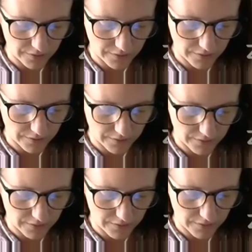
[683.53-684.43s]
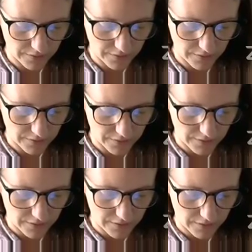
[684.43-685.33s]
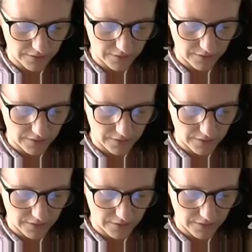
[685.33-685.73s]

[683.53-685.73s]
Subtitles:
No one is speaking in this clip.